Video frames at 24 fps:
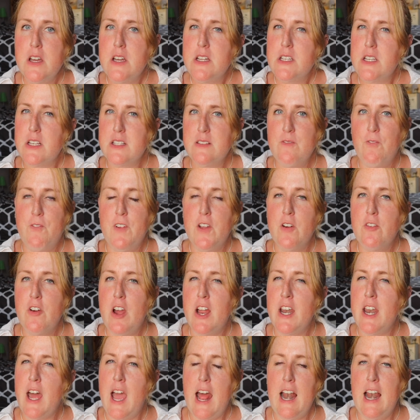doesn't feel
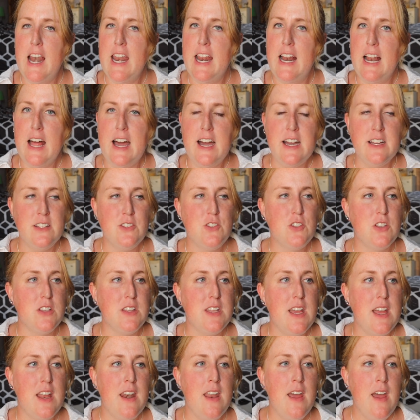right. And I had a little hunch, and
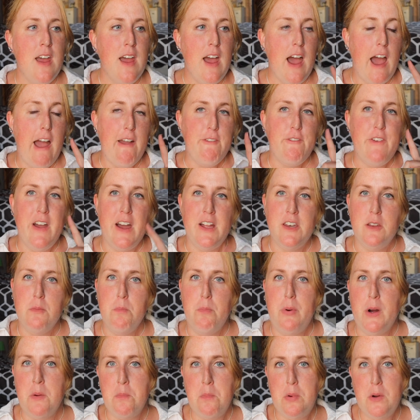then I found a
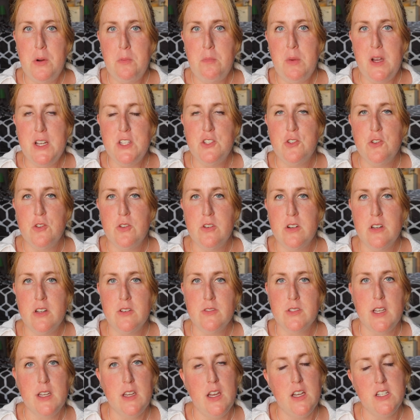bump on my jaw and I
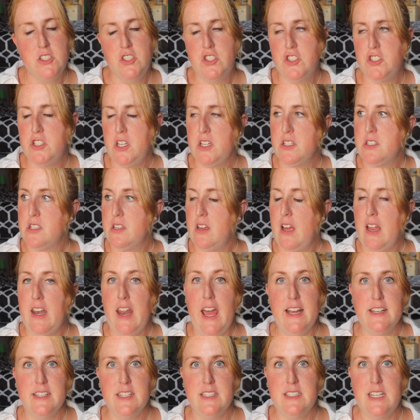was like, oh, shit, and
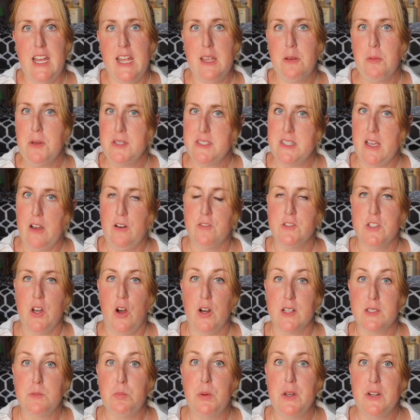had to take myself to
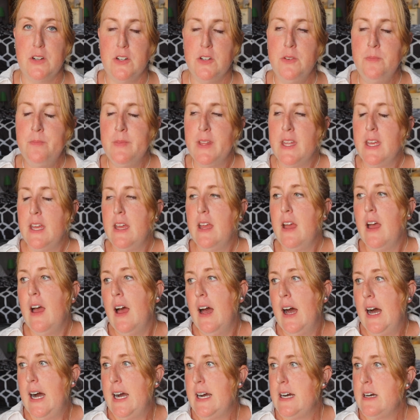hospital.
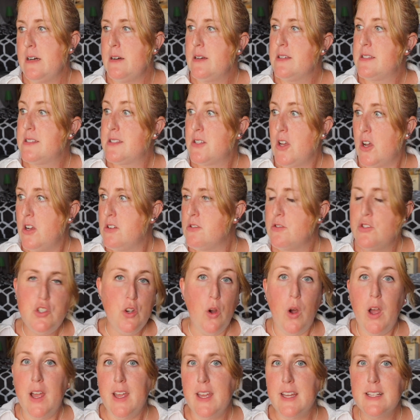So
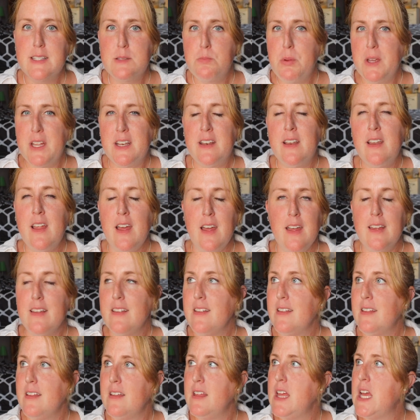joy, it's been
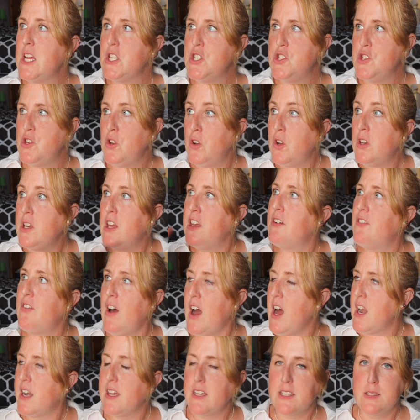a journey of
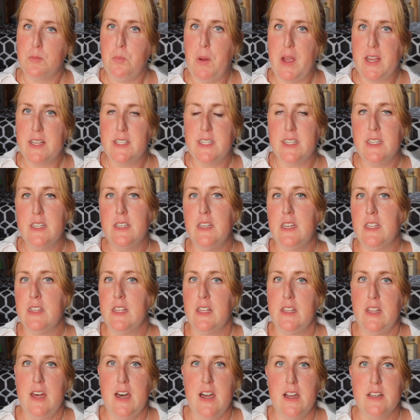unexpected in
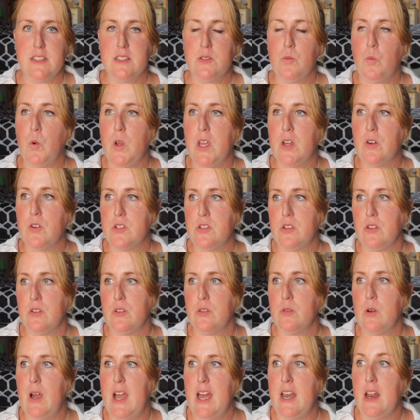the last week or
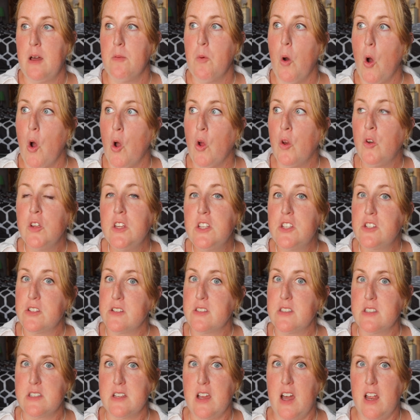two, and I've only
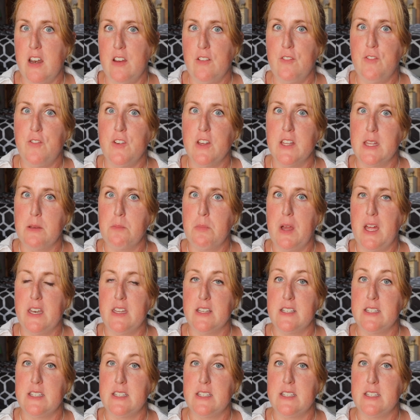just started feeling better